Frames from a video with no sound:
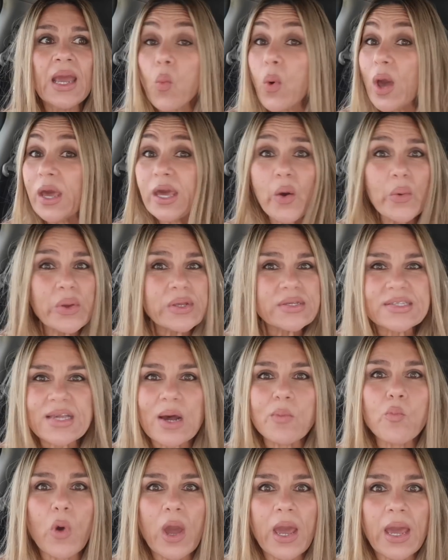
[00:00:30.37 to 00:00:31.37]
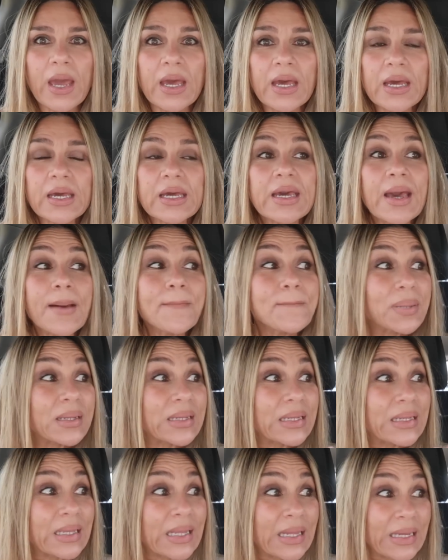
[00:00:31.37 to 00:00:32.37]
We're going somewhere
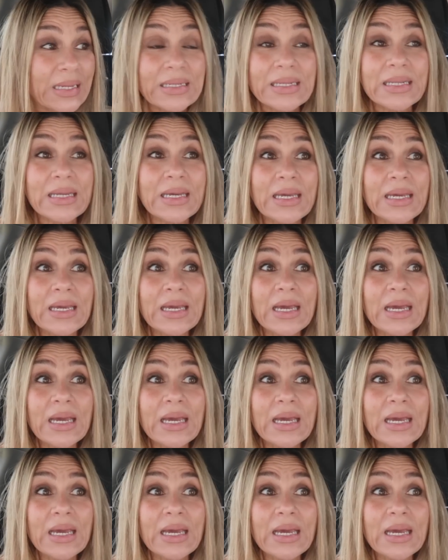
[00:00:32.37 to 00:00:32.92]
completely